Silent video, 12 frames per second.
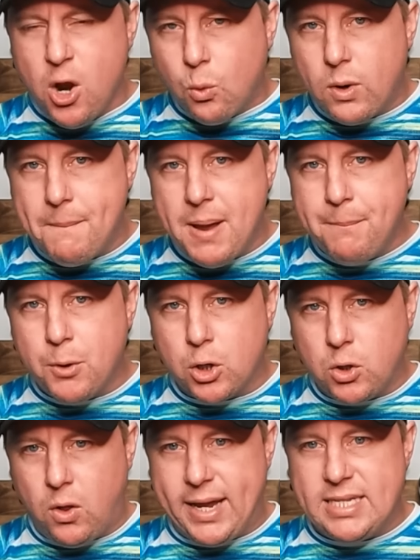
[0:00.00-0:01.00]
Remember
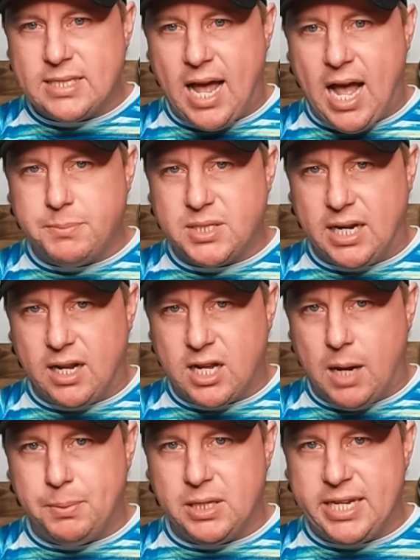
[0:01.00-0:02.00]
Klay Thompson a
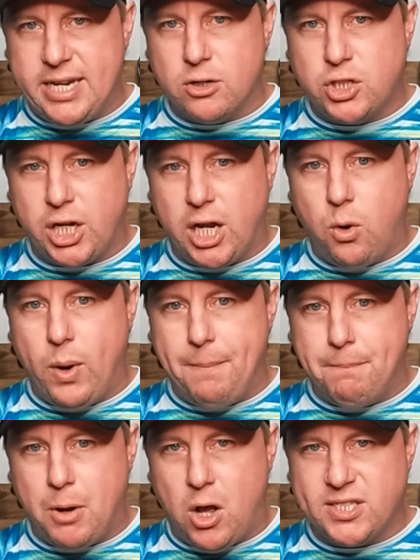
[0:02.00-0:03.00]
couple of years ago in
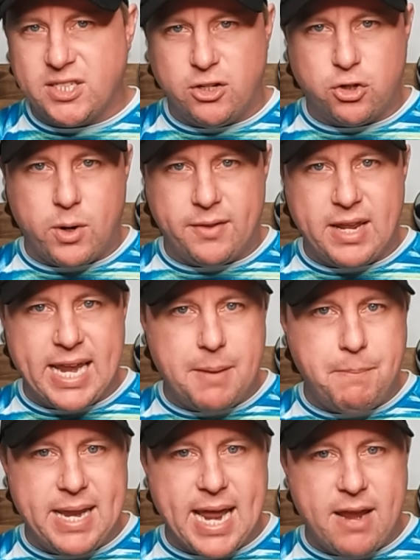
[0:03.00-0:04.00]
Boston during the
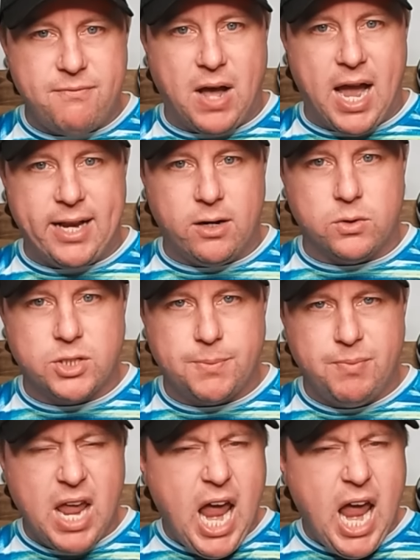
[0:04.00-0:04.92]
NBA Finals?